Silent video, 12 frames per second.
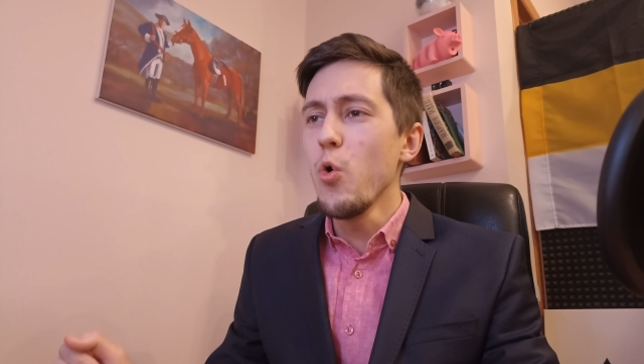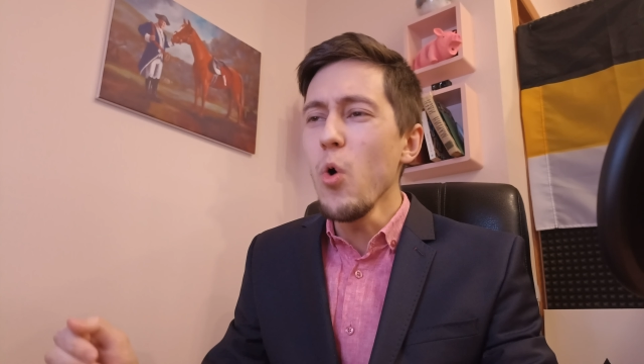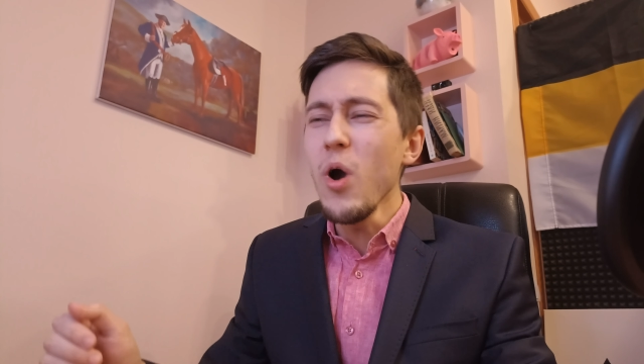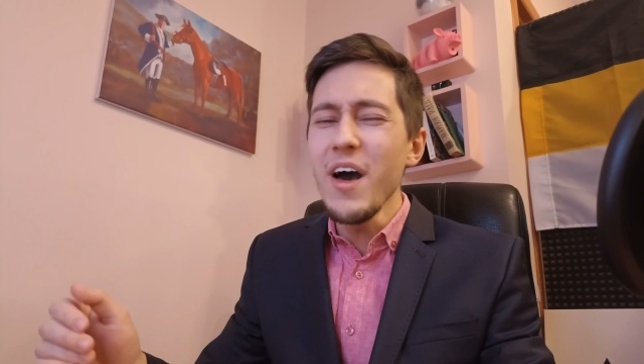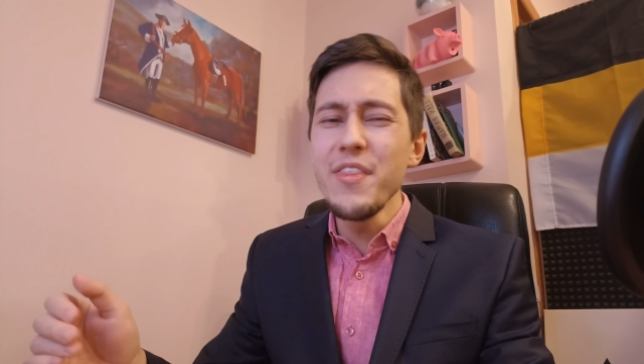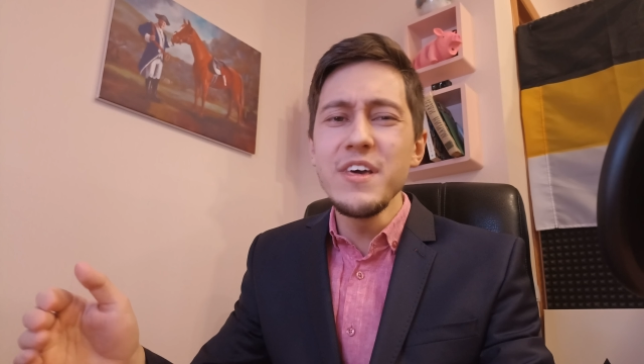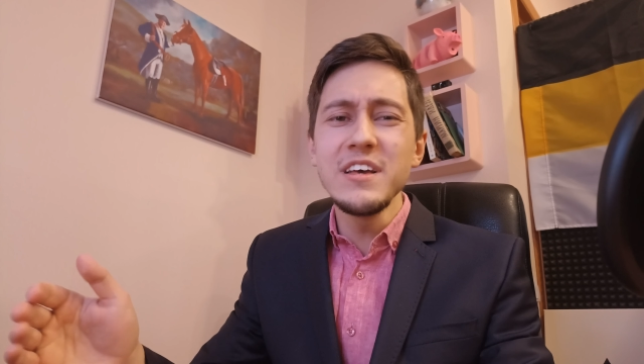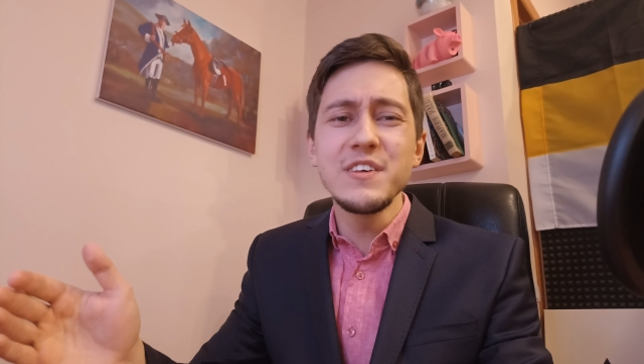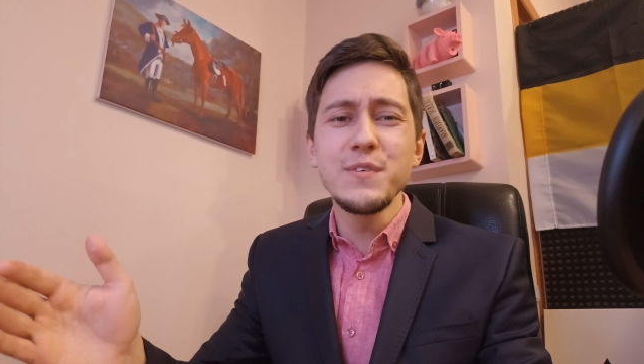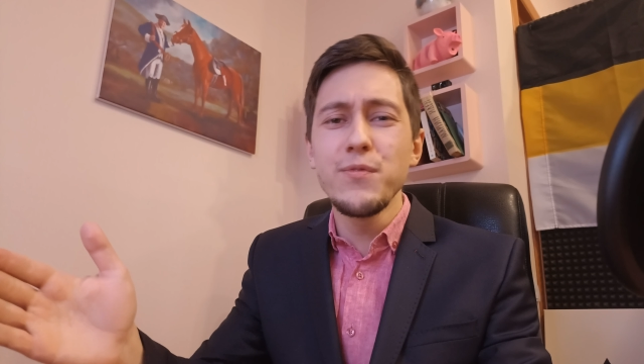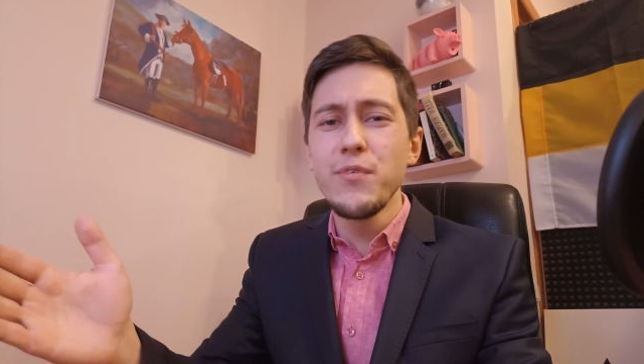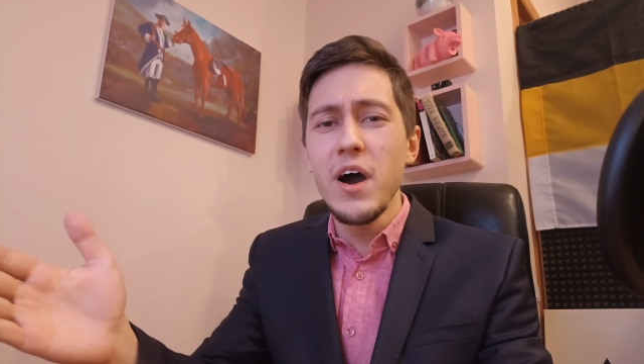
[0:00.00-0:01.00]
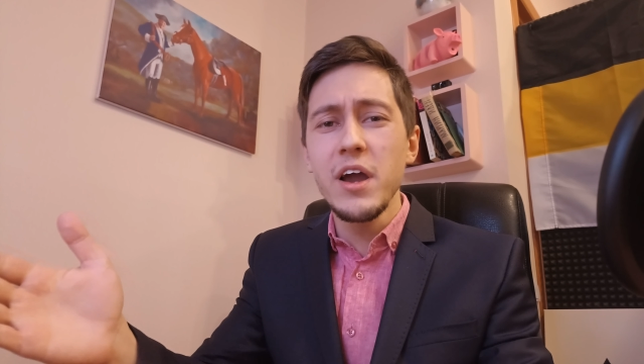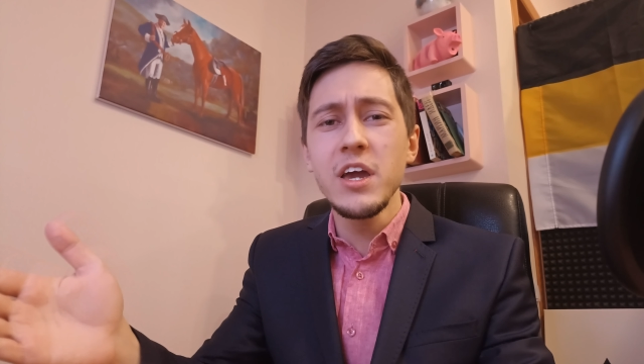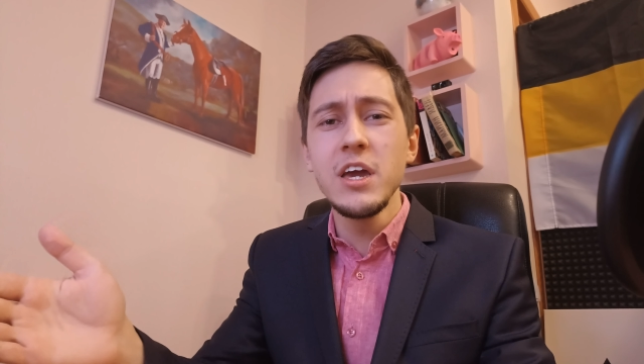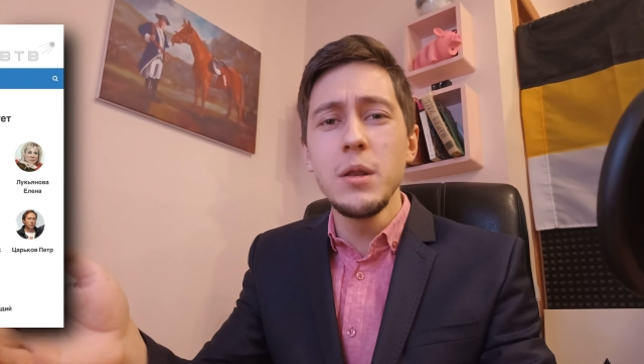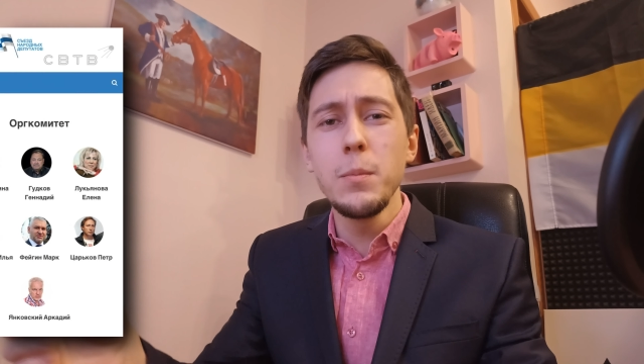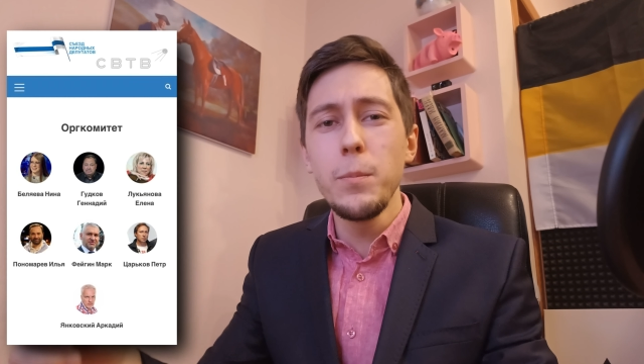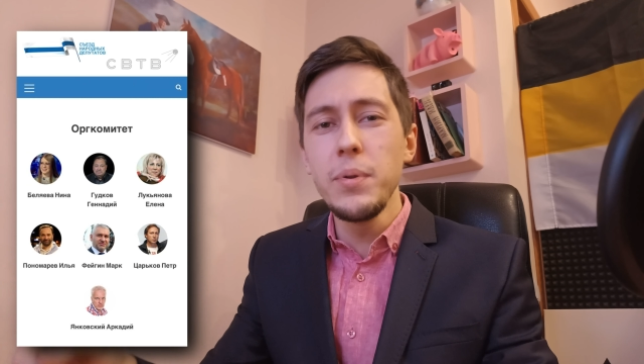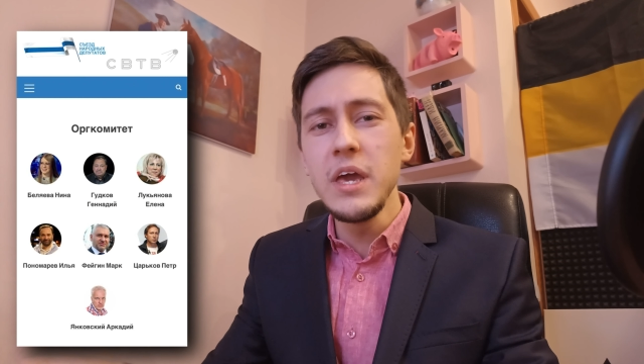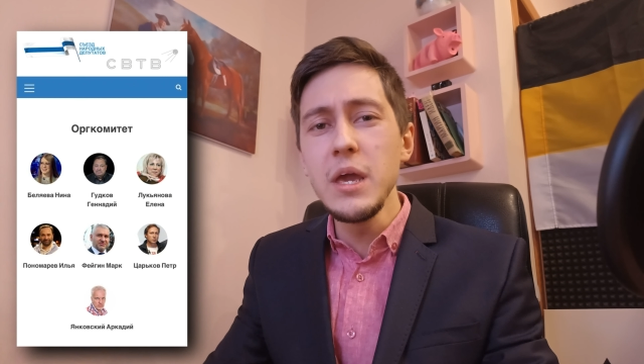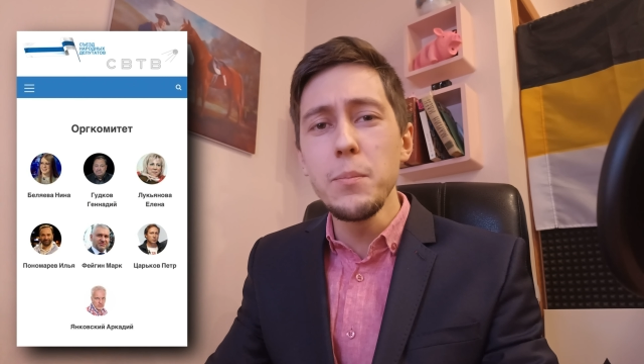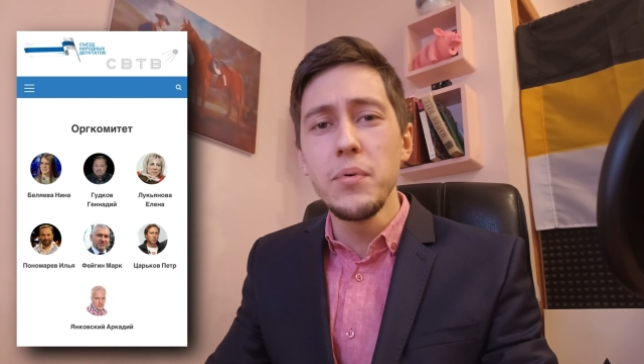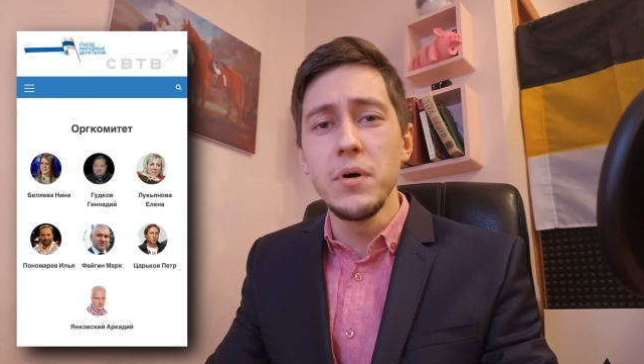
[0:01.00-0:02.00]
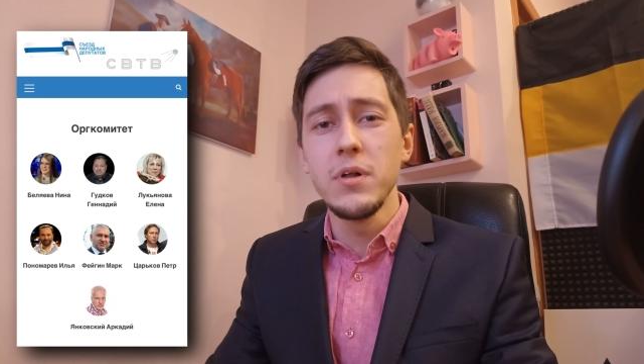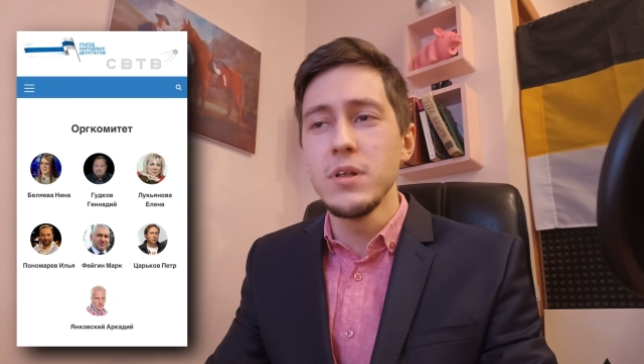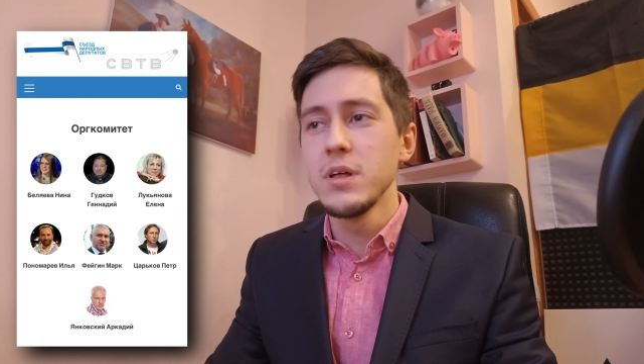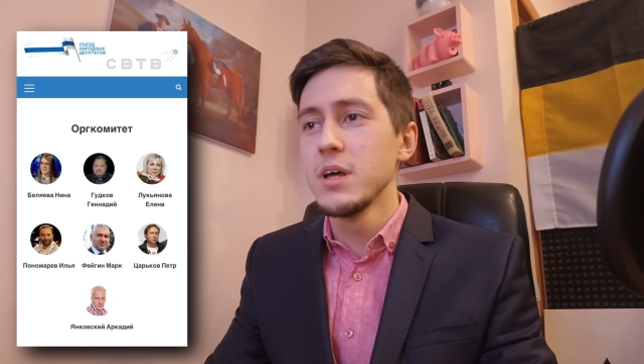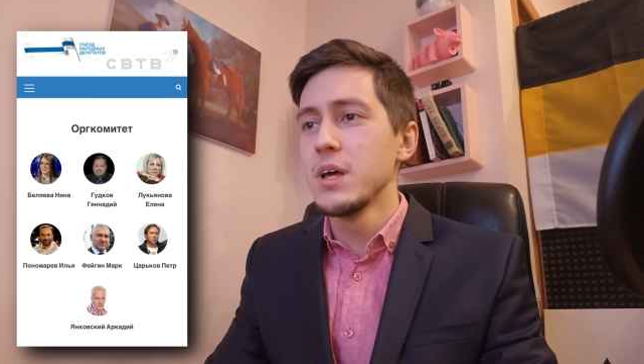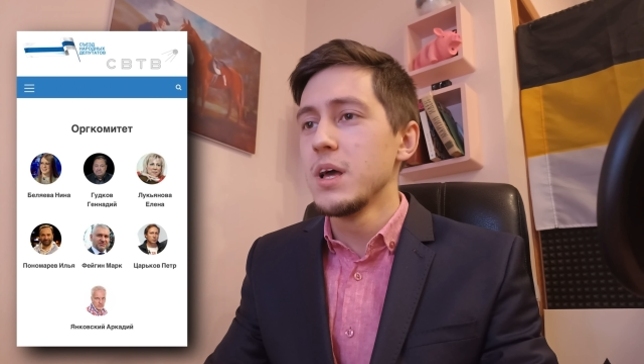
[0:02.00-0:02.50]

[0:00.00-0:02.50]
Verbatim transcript: Who are these fucking people?